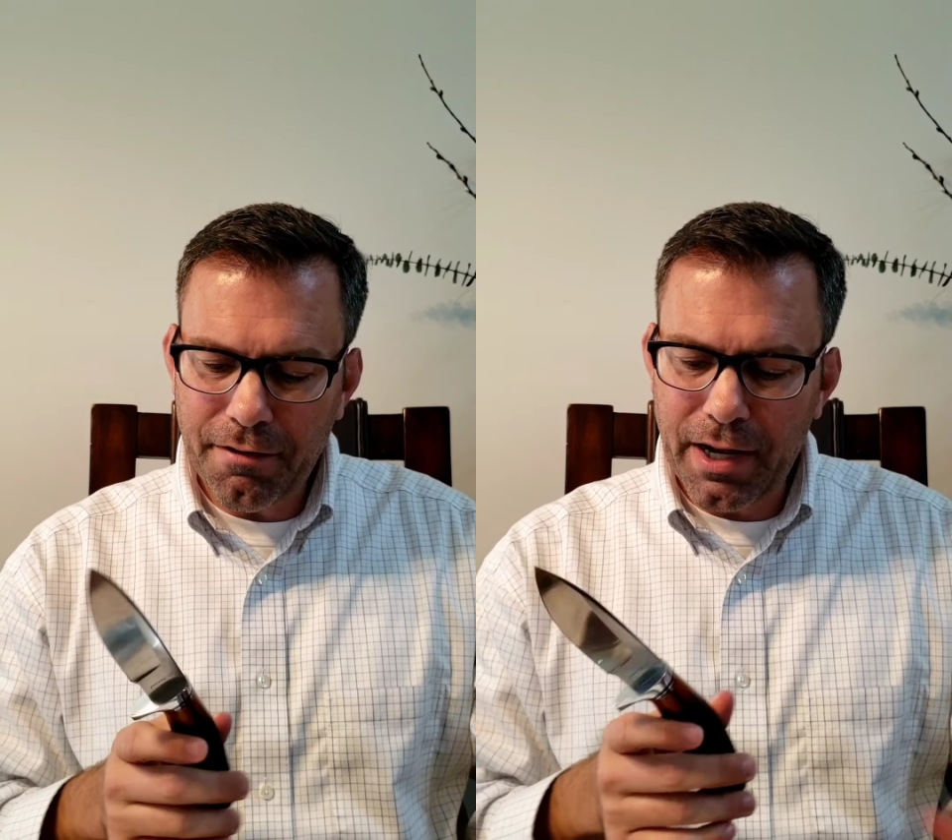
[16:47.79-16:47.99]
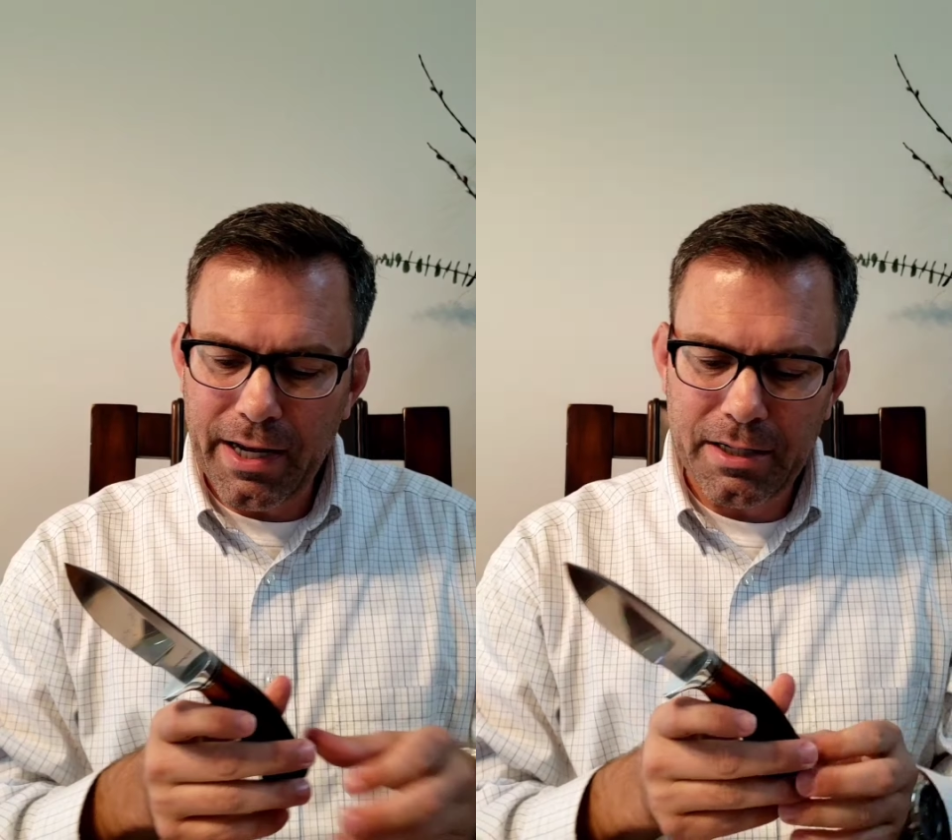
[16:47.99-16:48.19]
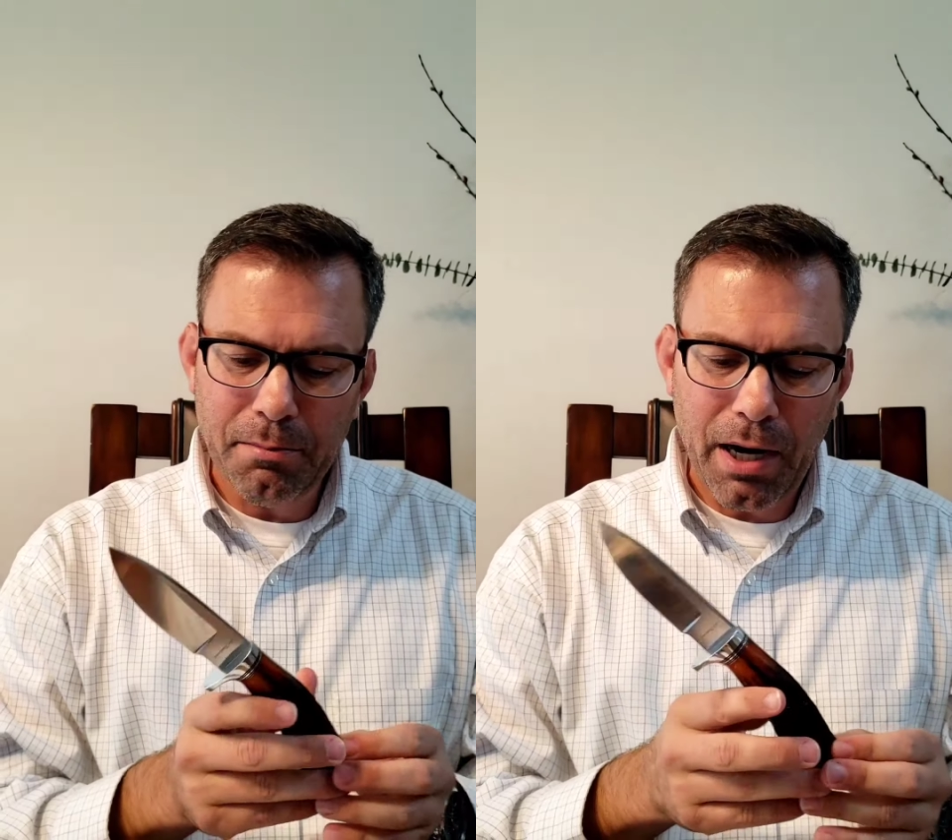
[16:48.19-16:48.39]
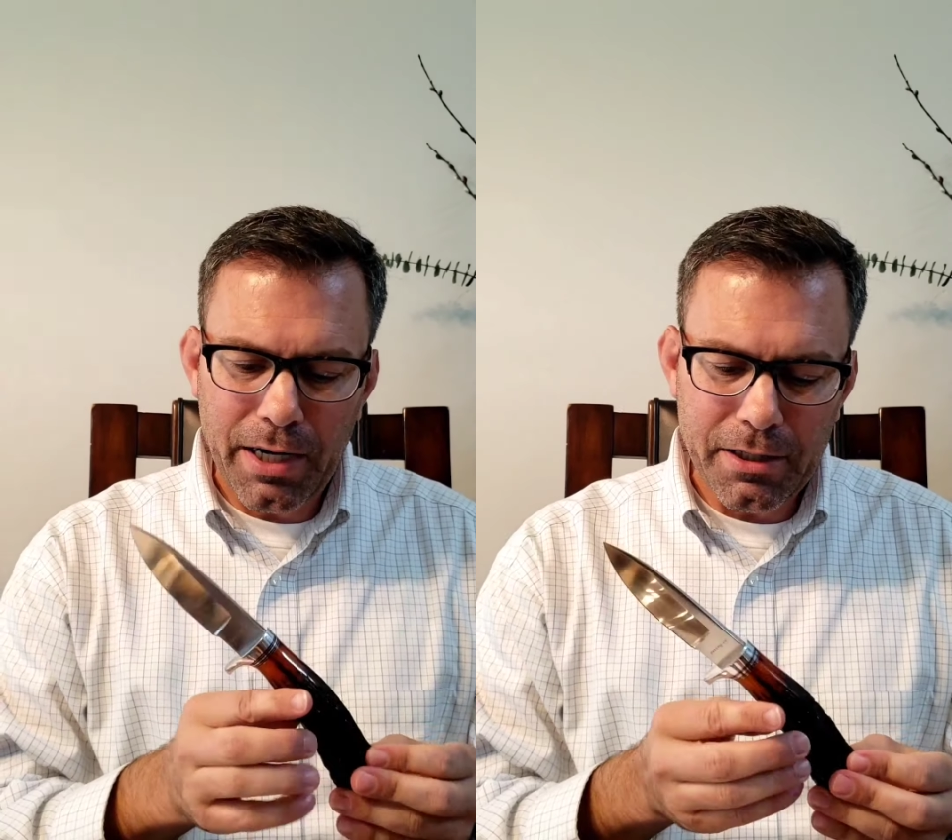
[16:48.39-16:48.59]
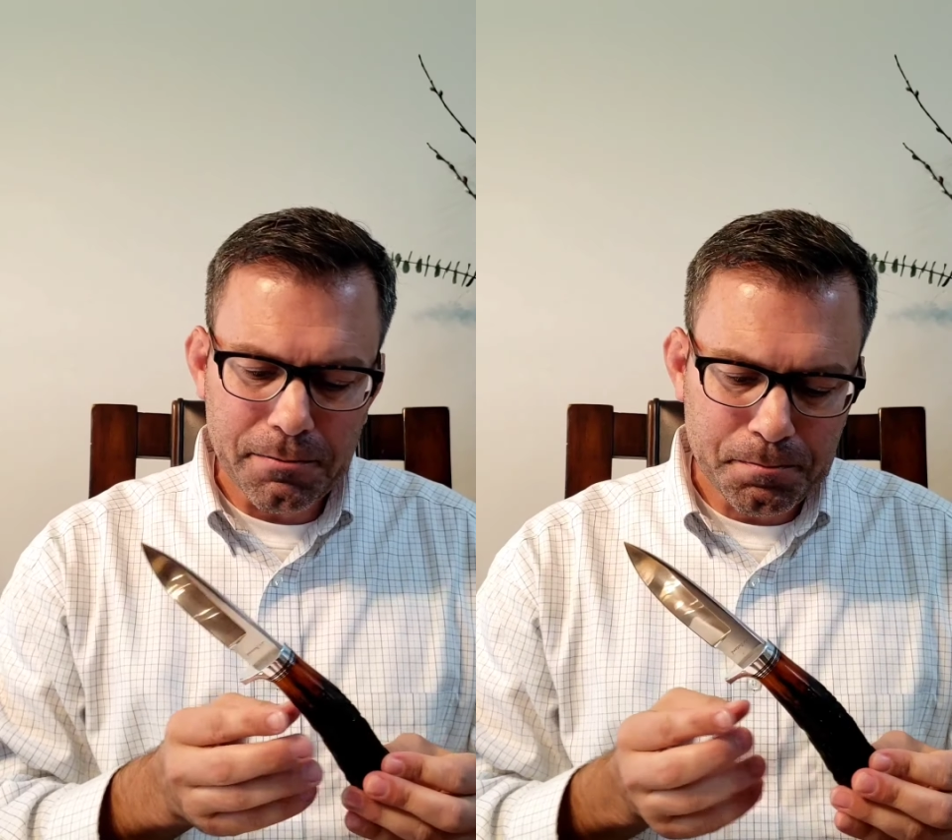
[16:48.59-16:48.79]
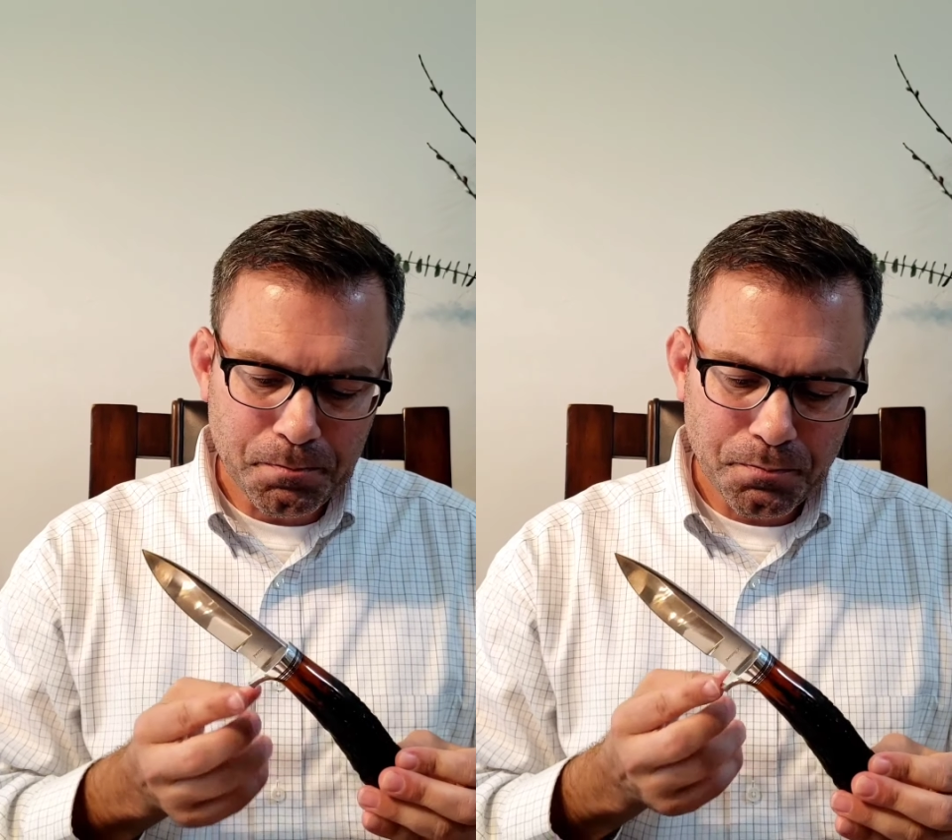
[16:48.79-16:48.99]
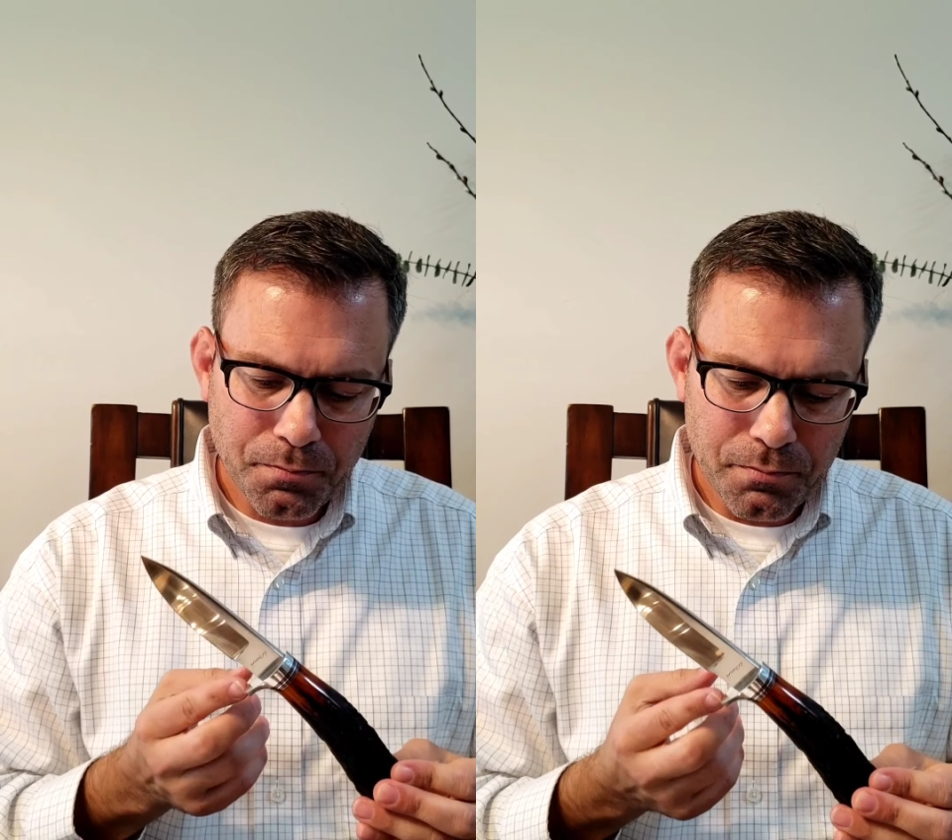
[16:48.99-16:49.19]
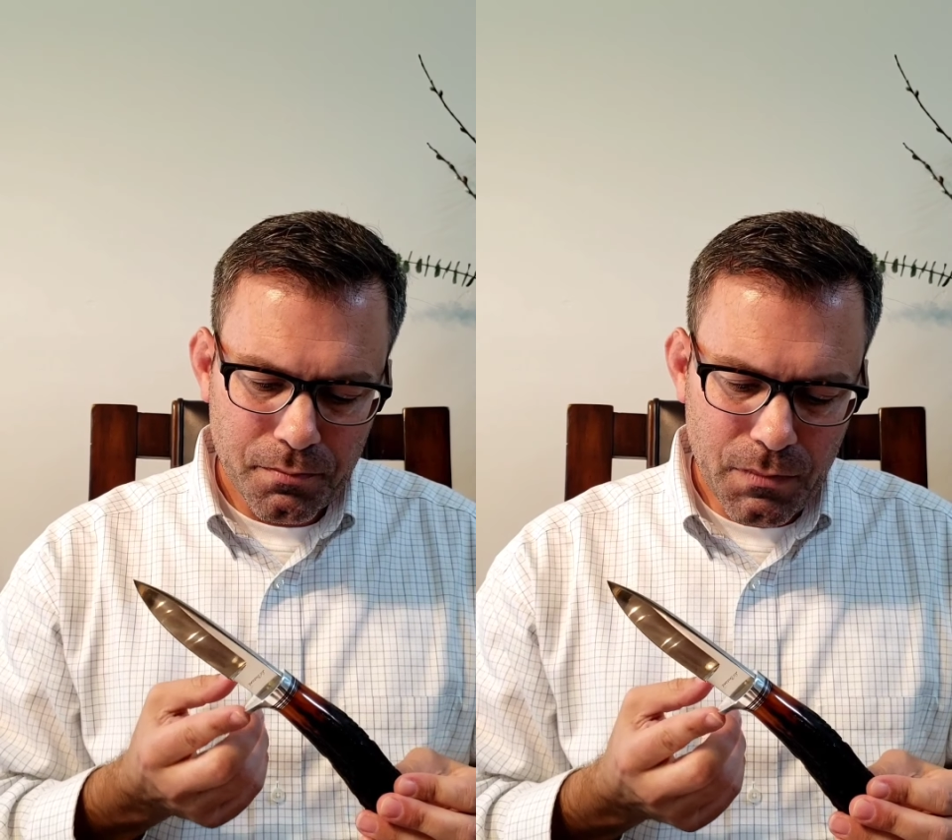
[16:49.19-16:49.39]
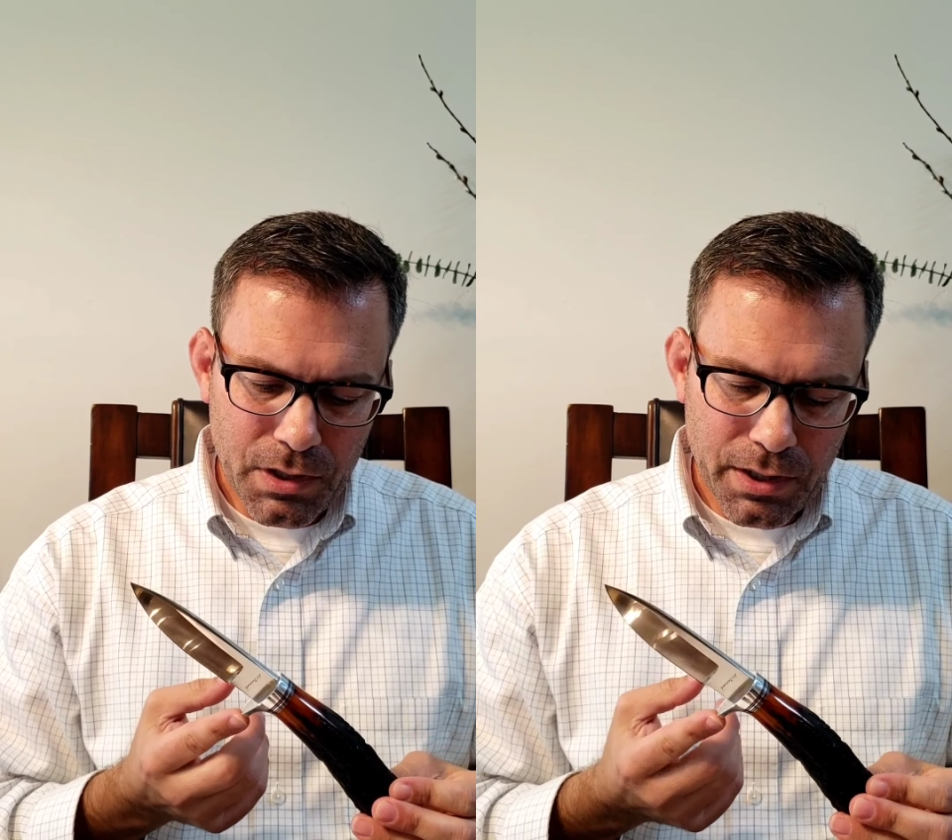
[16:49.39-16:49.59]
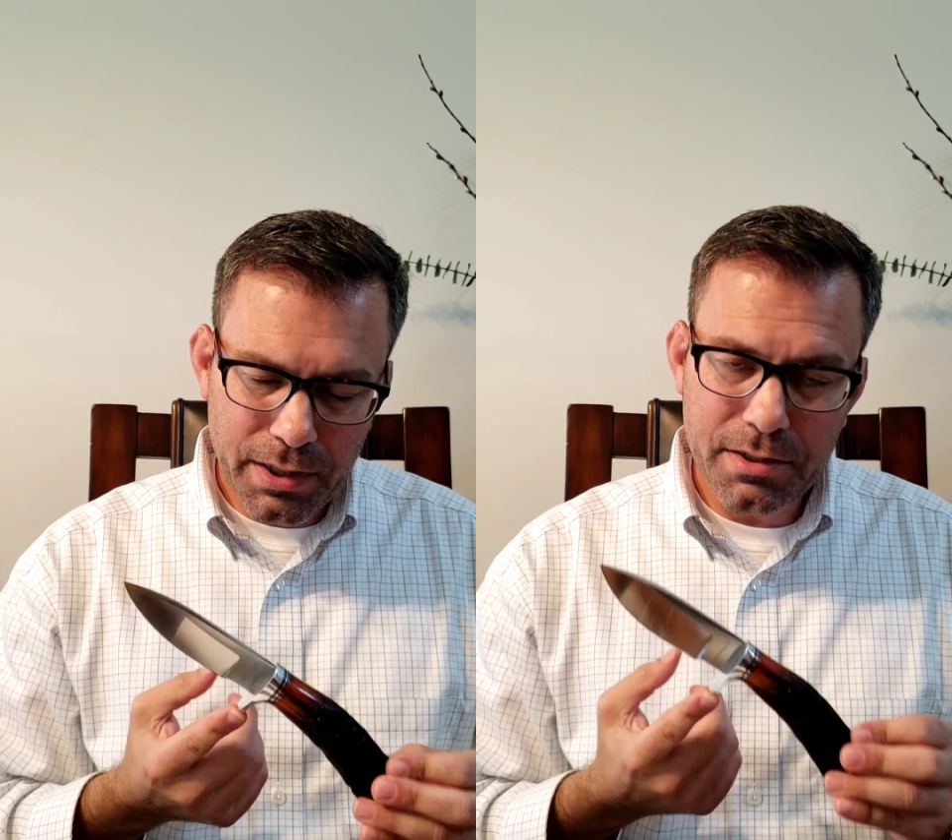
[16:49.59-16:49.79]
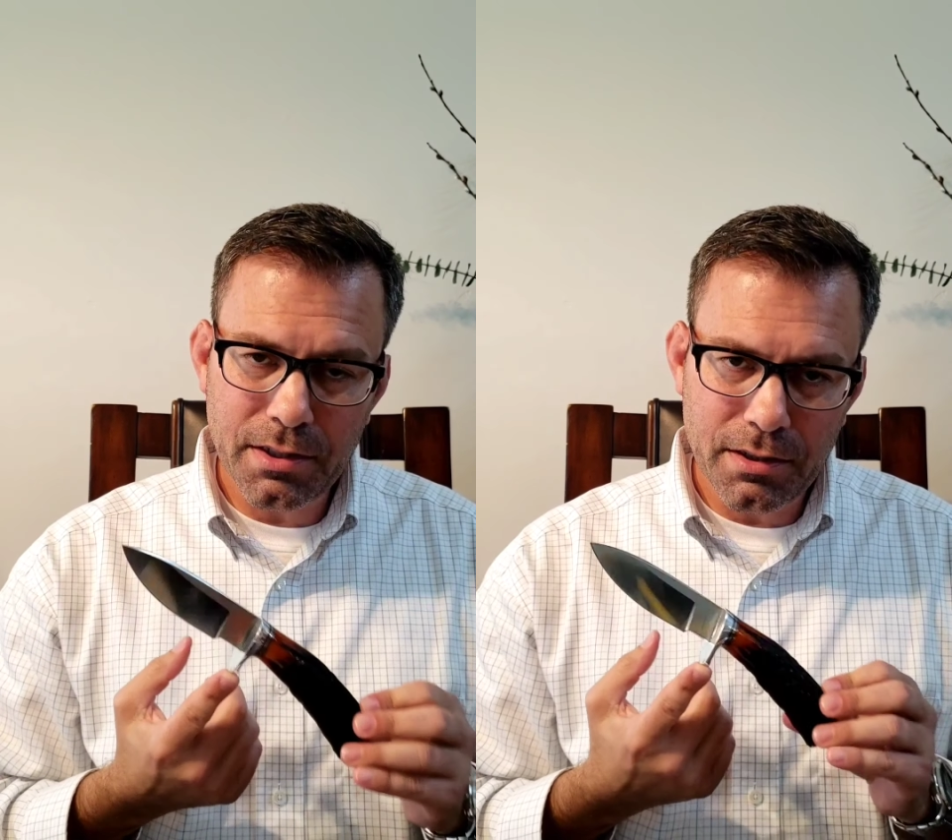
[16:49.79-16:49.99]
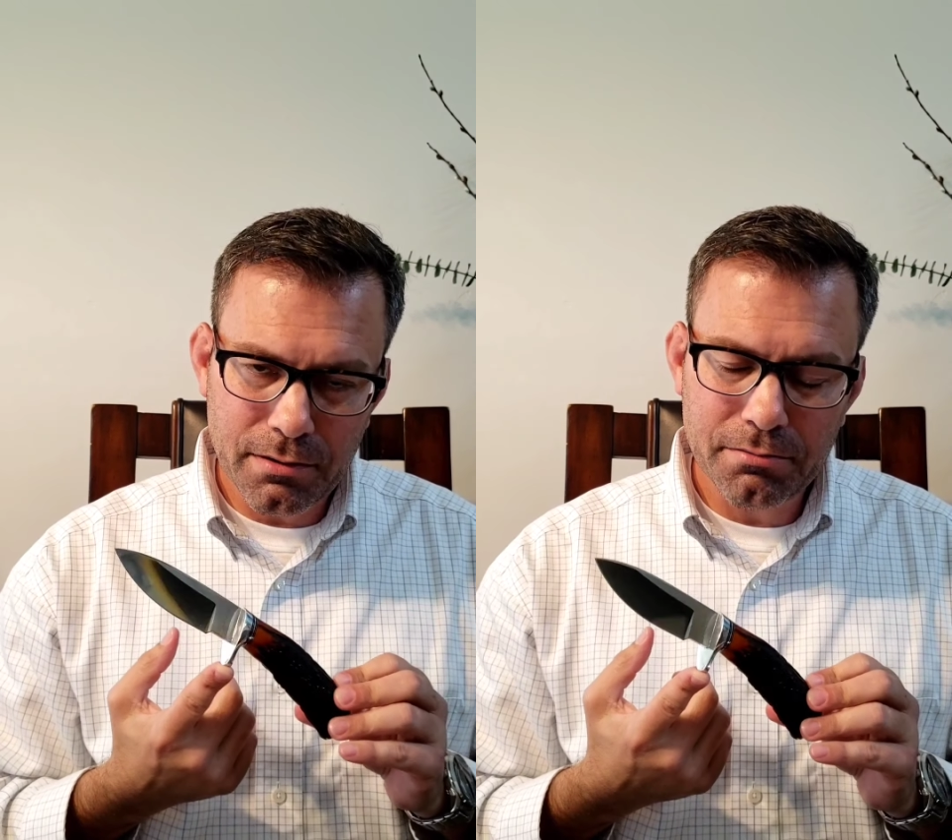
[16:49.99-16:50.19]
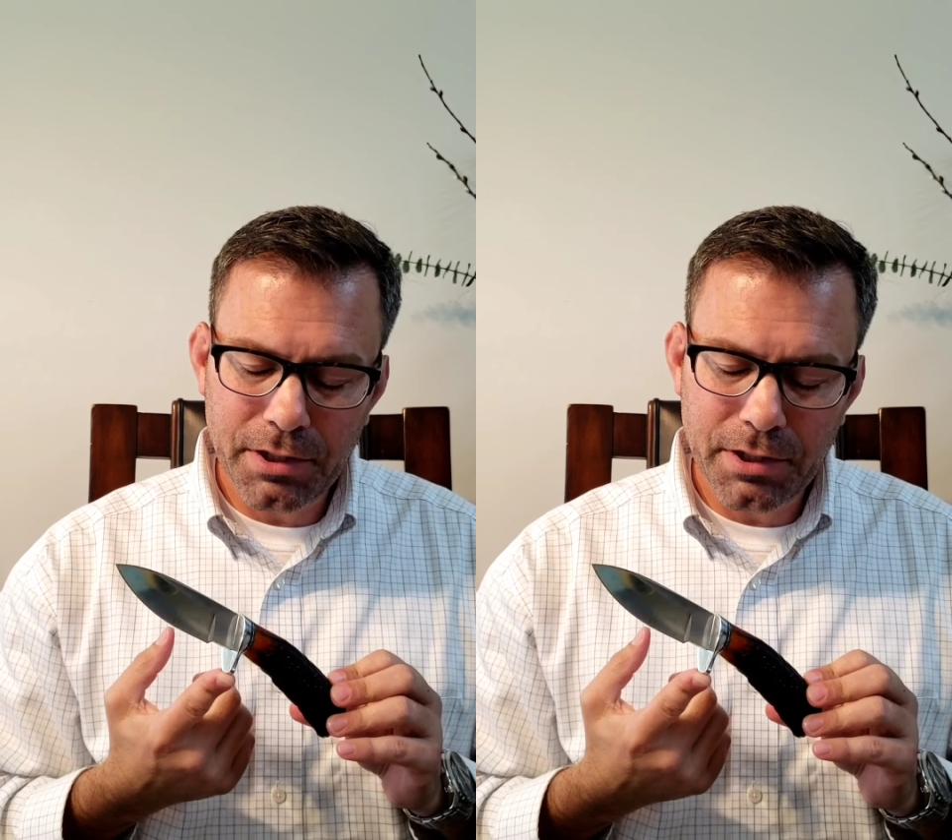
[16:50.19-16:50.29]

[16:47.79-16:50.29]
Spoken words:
I had to buy it. It's an